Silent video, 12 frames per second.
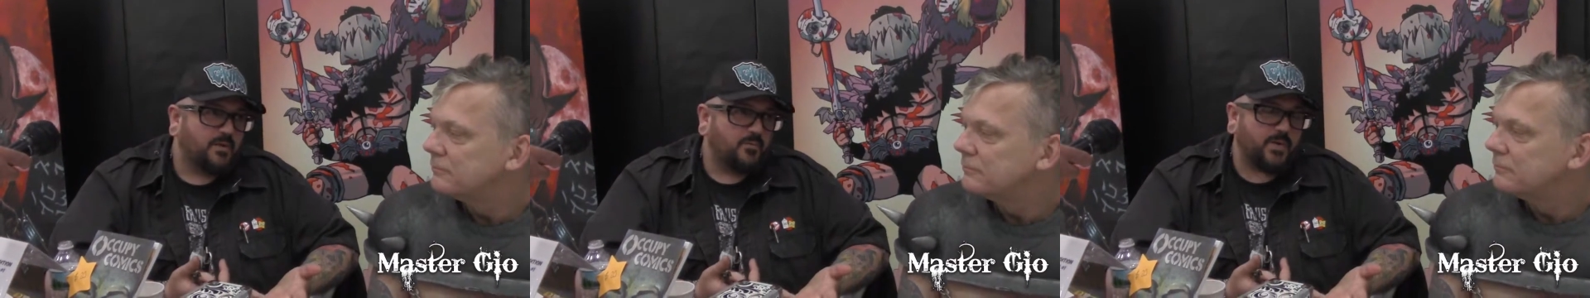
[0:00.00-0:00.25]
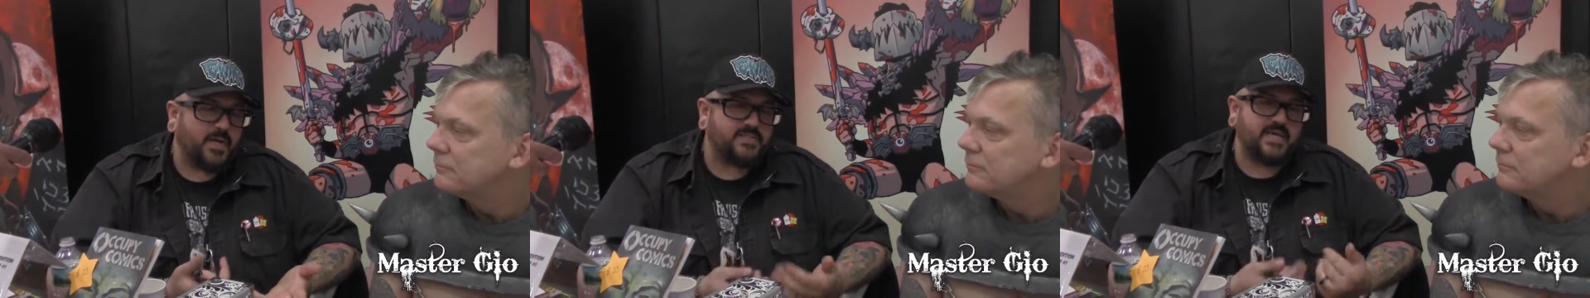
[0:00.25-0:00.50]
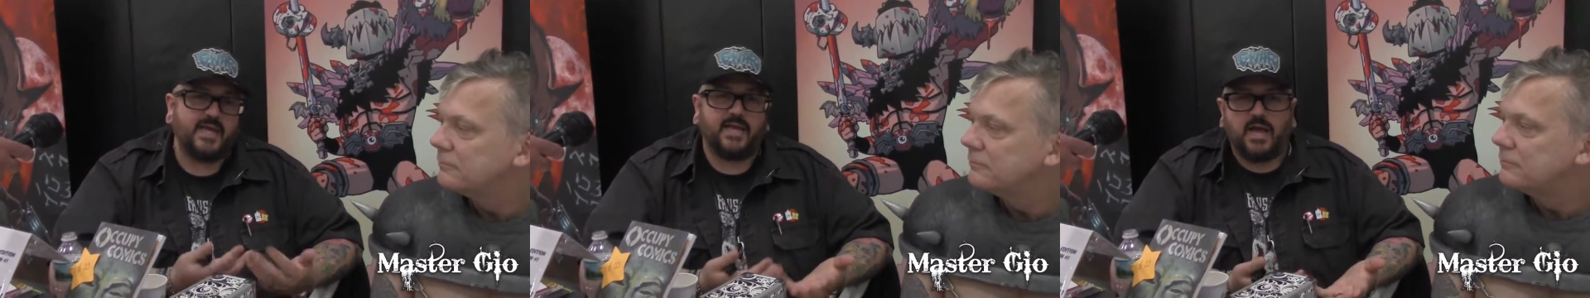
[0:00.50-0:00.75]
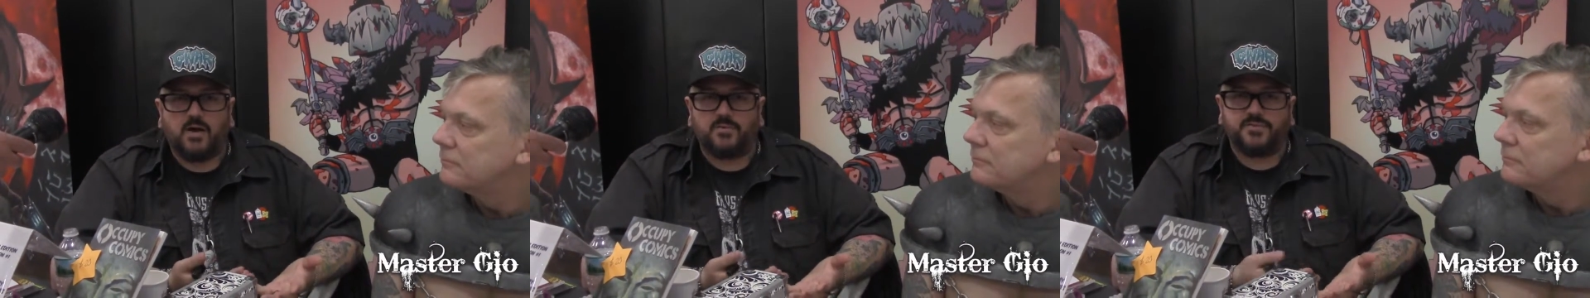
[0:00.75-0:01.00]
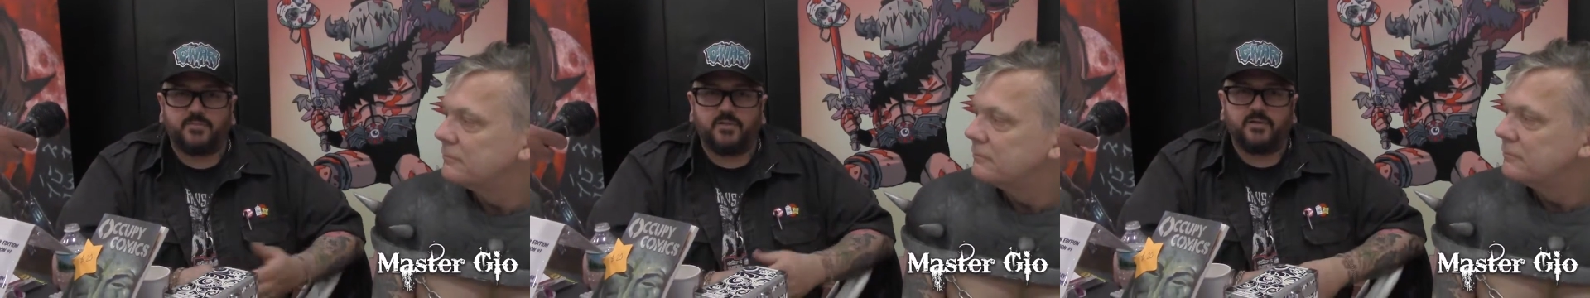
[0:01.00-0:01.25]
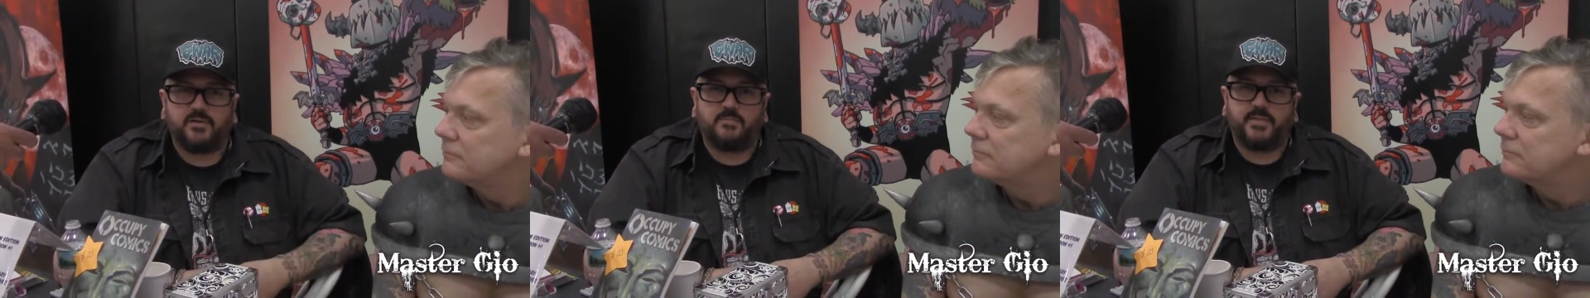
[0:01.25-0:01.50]
Speaker 1: we got to hang out with him a
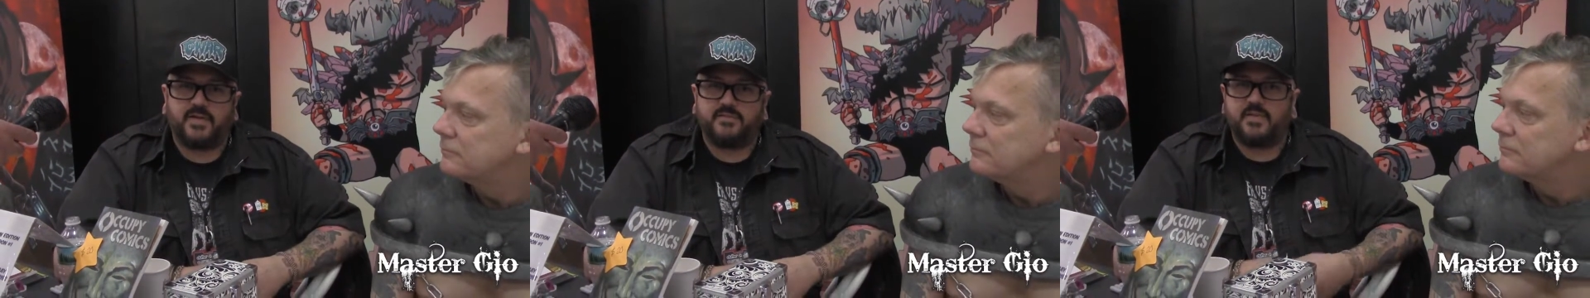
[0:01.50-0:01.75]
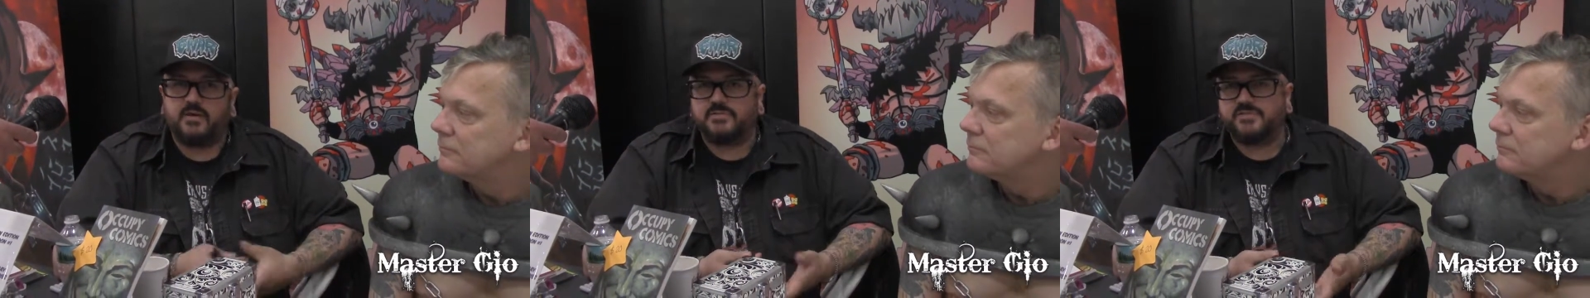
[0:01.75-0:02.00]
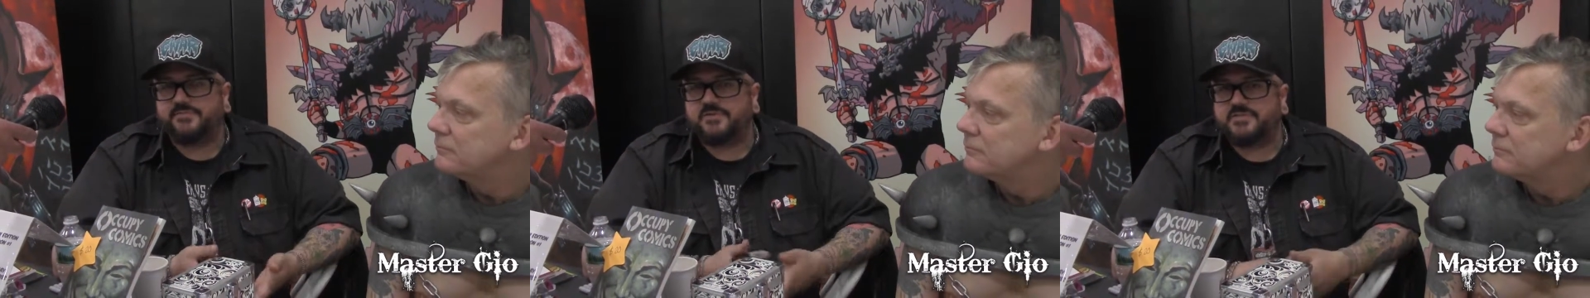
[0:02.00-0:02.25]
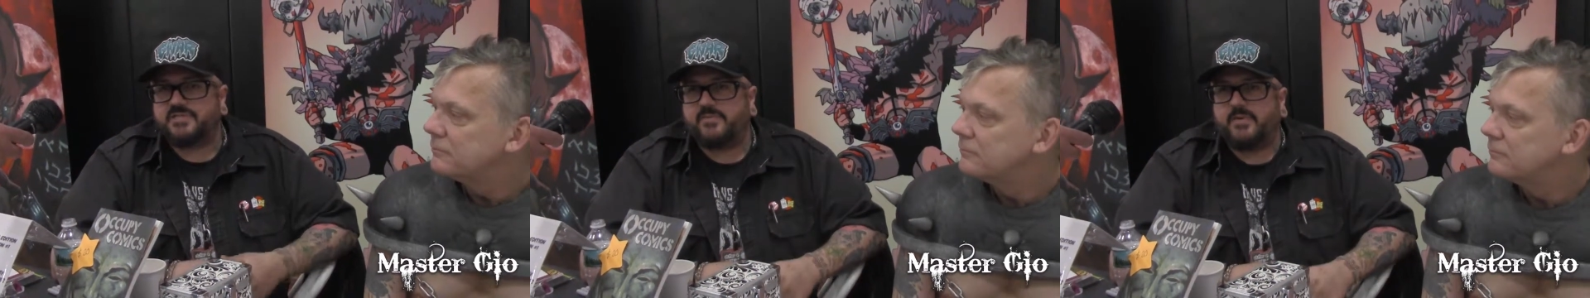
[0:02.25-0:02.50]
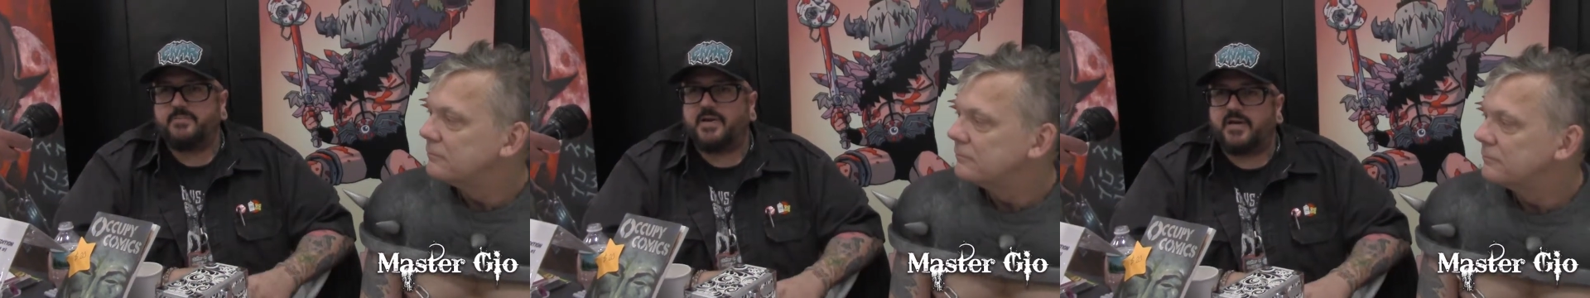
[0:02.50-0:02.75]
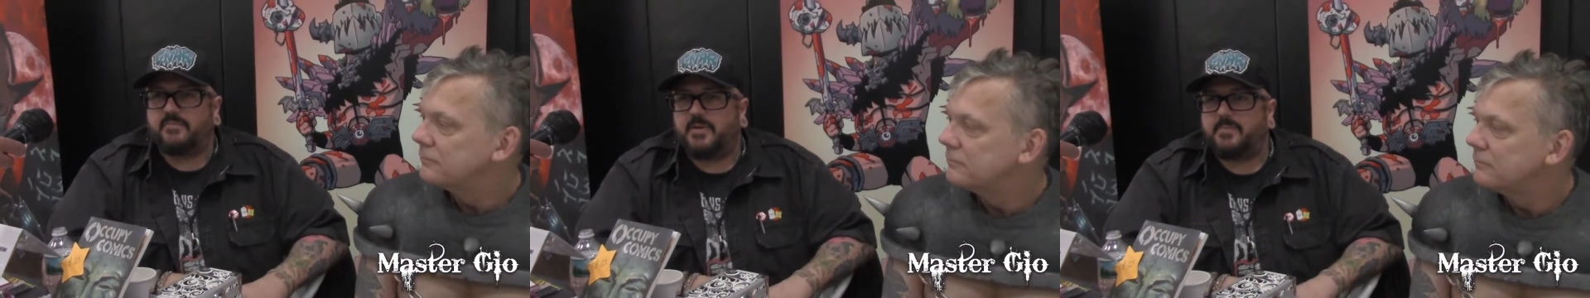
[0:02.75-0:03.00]
little bit, and that was the first time I met him.